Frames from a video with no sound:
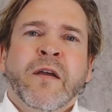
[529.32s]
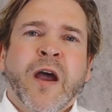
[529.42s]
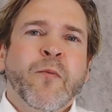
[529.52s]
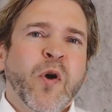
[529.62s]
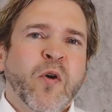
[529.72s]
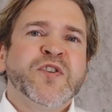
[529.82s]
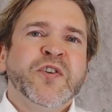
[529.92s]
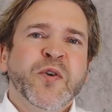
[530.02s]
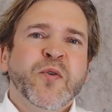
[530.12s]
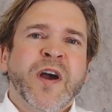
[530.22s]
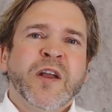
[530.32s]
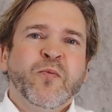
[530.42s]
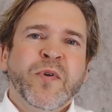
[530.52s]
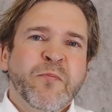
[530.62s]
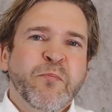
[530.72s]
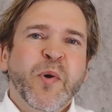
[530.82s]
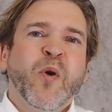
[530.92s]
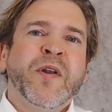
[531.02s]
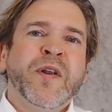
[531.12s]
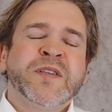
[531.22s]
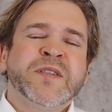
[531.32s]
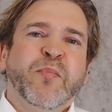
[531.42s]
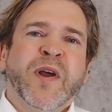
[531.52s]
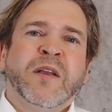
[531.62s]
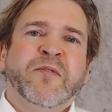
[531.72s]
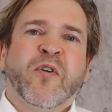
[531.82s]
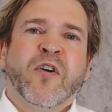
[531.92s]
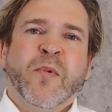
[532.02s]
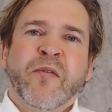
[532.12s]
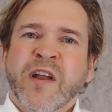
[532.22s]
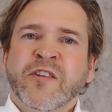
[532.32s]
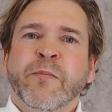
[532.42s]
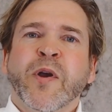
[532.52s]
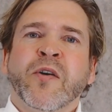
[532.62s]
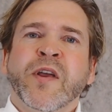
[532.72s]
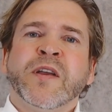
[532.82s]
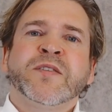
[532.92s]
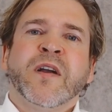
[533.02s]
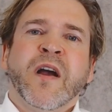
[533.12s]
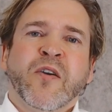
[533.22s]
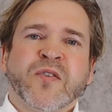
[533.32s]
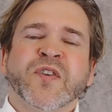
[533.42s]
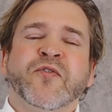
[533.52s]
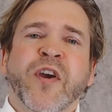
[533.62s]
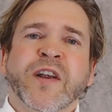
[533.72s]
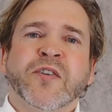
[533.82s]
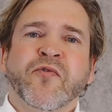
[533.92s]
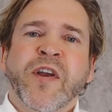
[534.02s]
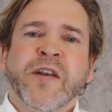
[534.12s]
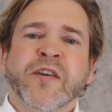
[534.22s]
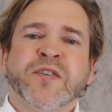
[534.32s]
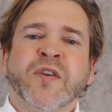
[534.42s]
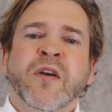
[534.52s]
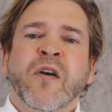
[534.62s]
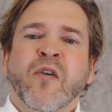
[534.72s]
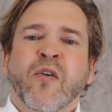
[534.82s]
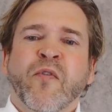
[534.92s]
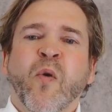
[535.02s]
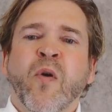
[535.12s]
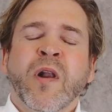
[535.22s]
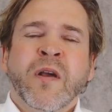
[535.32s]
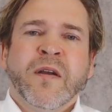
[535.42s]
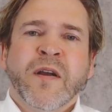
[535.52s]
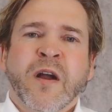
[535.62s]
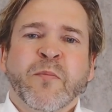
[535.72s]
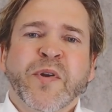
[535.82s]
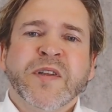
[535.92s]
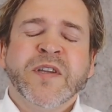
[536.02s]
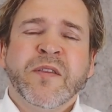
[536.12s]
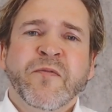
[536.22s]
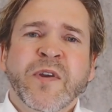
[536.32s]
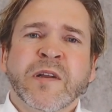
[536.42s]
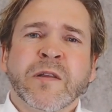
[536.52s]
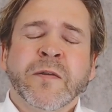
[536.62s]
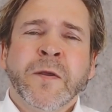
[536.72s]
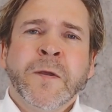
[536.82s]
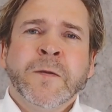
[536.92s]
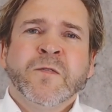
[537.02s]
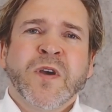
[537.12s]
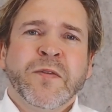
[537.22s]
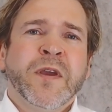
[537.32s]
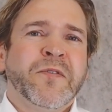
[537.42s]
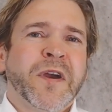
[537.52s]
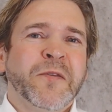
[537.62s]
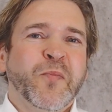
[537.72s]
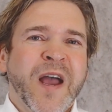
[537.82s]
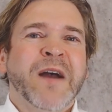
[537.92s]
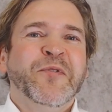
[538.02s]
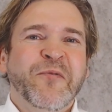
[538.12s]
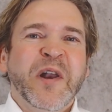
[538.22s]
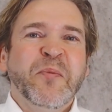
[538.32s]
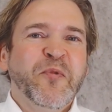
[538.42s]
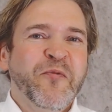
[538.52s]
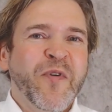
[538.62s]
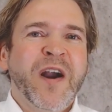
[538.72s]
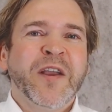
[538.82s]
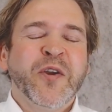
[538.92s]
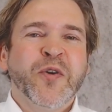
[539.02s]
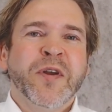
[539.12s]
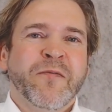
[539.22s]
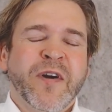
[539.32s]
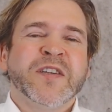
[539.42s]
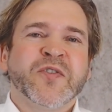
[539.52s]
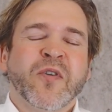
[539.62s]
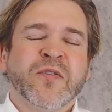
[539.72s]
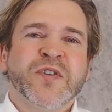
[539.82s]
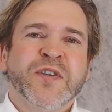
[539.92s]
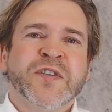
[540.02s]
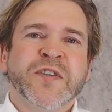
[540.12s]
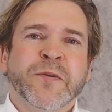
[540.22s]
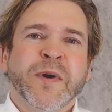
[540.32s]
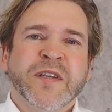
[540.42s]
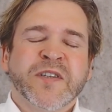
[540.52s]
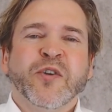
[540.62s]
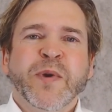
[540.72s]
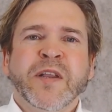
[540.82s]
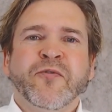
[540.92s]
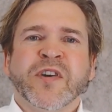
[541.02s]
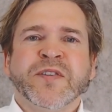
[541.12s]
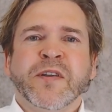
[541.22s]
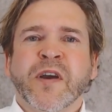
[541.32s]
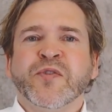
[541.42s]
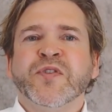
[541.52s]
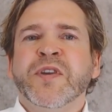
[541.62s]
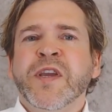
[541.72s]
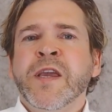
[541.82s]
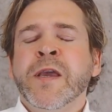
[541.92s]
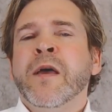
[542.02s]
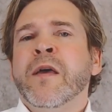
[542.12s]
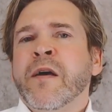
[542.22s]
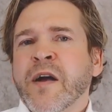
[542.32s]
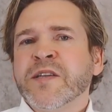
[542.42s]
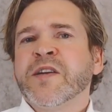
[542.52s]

And we also do that with the broadest platform of antibiotics and concentration ranges of all companies in the field. So I think that we have developed a very good and very strong system, and it's going to be interesting now to see us